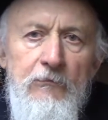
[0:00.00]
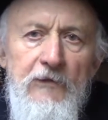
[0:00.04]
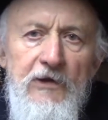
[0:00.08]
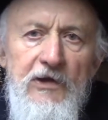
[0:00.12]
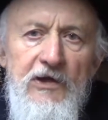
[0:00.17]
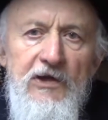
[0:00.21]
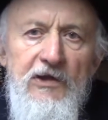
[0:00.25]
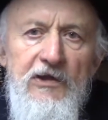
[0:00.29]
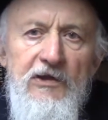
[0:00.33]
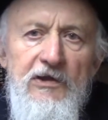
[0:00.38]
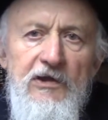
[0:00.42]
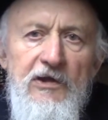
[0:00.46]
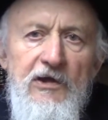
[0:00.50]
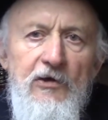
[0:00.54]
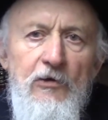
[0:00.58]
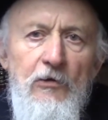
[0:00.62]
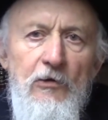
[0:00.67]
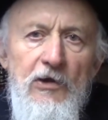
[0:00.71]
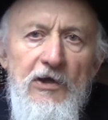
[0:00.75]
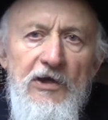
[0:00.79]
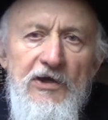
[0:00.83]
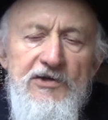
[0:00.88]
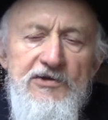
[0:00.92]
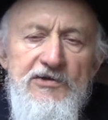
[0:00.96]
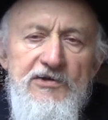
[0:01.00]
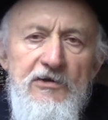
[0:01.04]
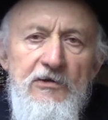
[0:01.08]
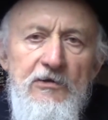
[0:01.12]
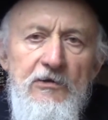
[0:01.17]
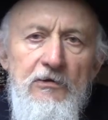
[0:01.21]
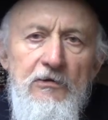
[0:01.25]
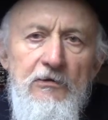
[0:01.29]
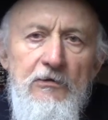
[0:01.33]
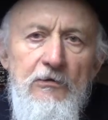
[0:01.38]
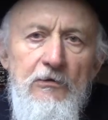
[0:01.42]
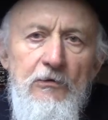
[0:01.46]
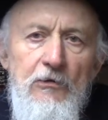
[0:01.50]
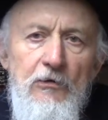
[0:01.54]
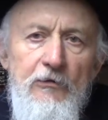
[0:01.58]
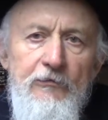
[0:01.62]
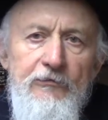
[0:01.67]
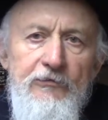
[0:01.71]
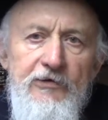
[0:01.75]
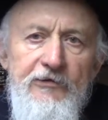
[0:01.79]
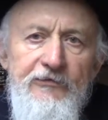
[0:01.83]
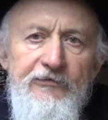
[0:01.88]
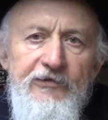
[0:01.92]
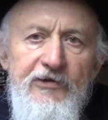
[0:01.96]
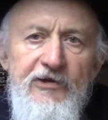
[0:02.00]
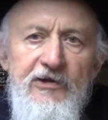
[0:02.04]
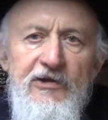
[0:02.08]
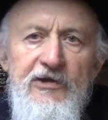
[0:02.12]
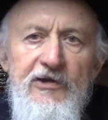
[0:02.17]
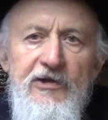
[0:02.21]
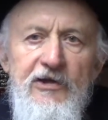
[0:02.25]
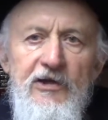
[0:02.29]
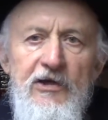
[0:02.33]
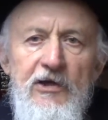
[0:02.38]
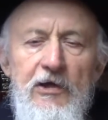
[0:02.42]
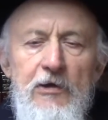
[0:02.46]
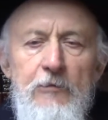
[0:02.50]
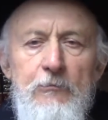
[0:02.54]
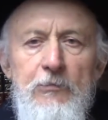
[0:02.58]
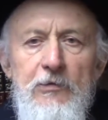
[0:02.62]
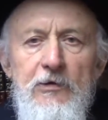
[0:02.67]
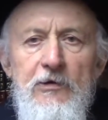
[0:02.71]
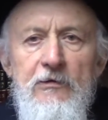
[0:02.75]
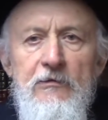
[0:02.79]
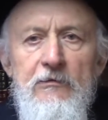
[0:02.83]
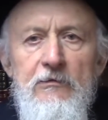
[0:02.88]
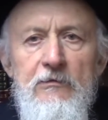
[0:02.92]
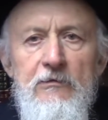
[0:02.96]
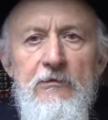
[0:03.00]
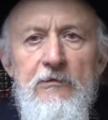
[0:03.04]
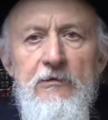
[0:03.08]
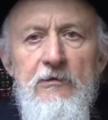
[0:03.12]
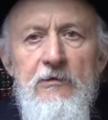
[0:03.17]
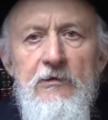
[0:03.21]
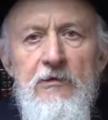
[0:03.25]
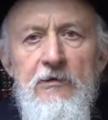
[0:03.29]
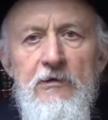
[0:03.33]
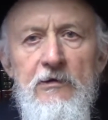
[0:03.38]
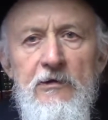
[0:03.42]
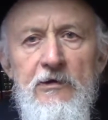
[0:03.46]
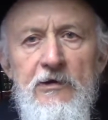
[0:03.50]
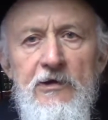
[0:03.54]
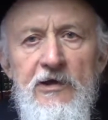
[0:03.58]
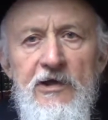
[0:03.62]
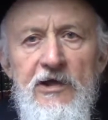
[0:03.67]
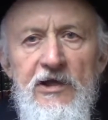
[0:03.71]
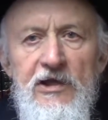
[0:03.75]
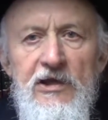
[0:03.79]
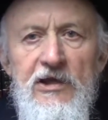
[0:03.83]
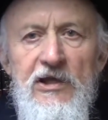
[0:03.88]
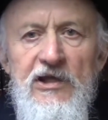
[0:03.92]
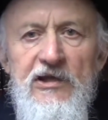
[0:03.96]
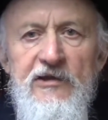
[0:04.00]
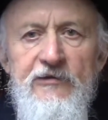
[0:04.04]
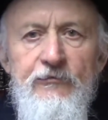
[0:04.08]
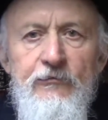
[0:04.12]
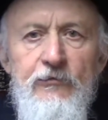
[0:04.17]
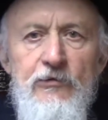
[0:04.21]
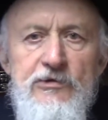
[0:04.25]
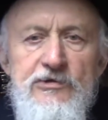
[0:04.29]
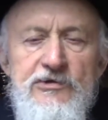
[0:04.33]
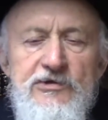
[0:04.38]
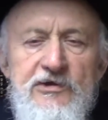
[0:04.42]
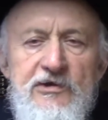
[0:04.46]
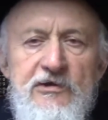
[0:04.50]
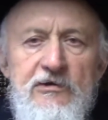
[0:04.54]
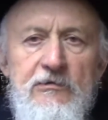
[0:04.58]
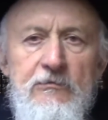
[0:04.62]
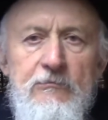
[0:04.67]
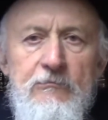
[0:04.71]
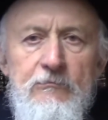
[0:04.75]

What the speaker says: in the collection of the Frierdiker Rebbe in Atwotsk,